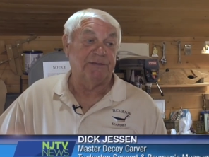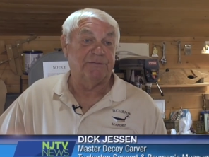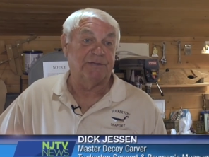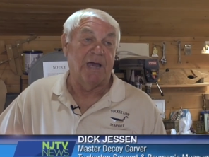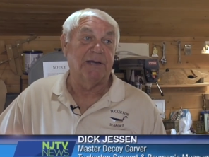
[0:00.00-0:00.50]

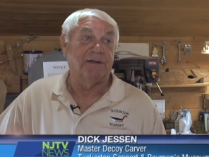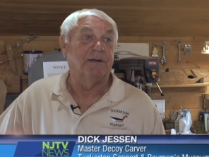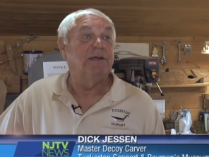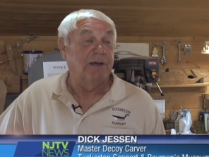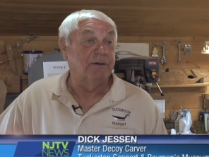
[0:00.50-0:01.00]
that's kind
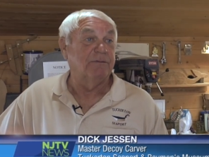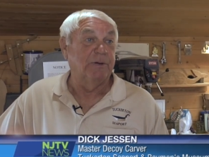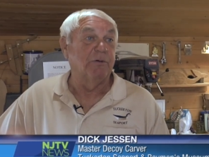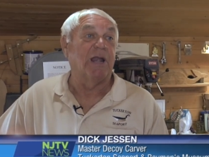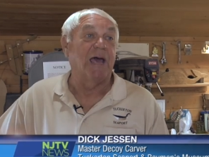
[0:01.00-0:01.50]
of, you know,
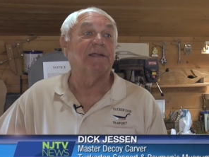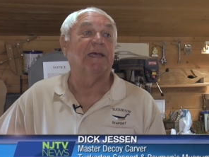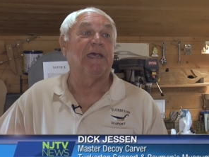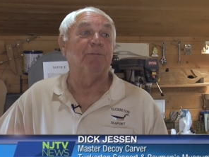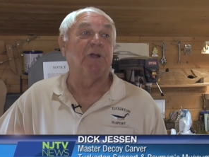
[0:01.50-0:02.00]
we would like
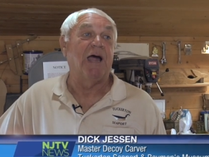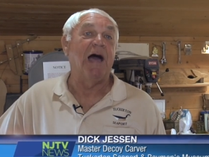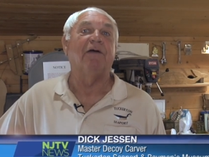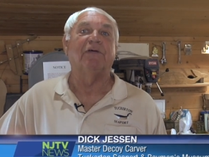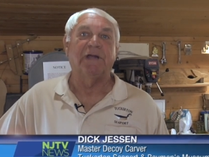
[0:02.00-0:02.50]
to keep
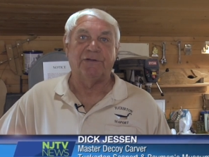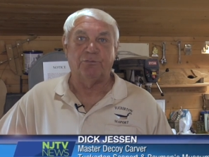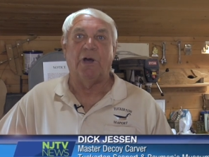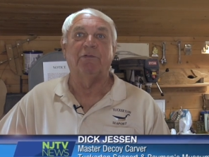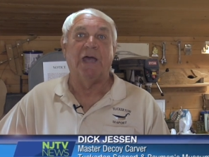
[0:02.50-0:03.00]
alive, and
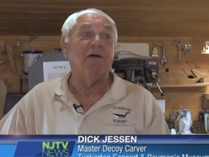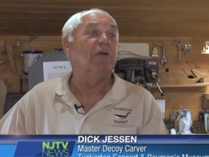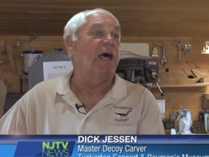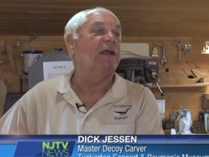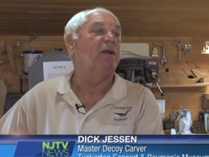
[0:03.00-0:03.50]
that's why we have
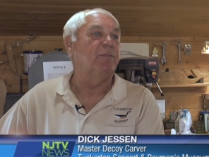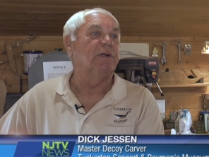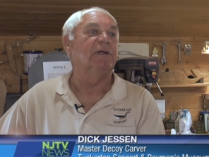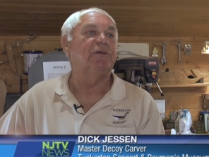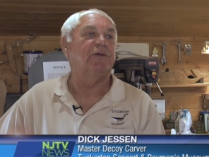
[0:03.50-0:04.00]
a lot of the
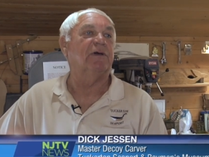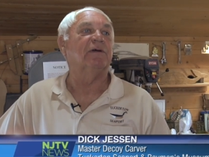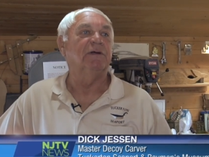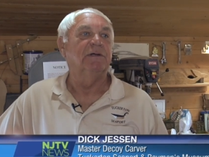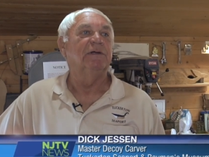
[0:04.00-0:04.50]
buildings here,
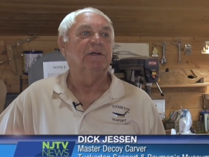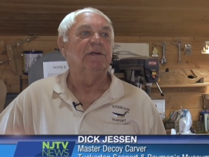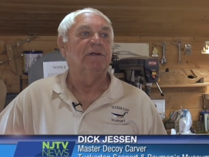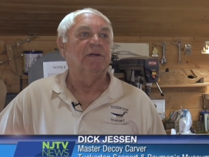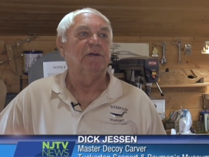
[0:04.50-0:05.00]

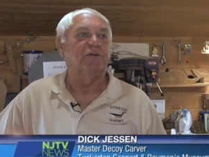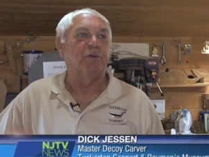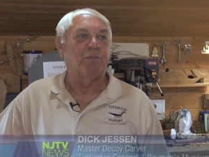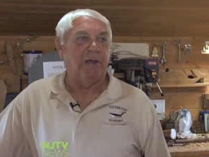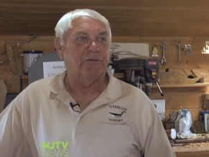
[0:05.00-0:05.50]
is to
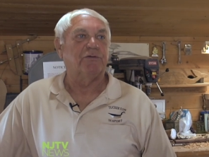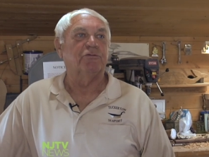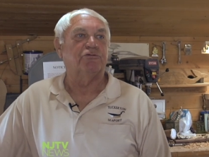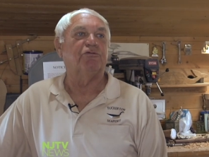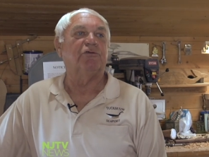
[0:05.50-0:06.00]
pass
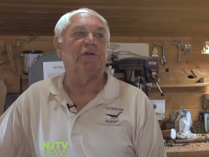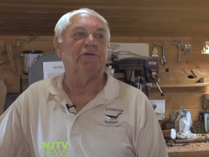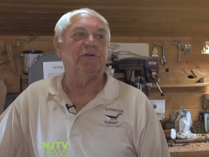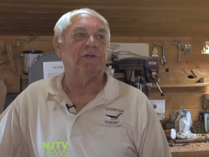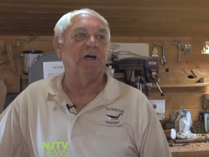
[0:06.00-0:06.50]
those
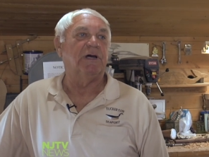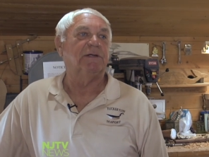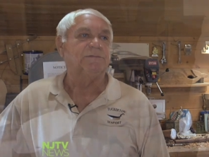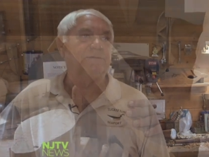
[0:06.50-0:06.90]
traditions on.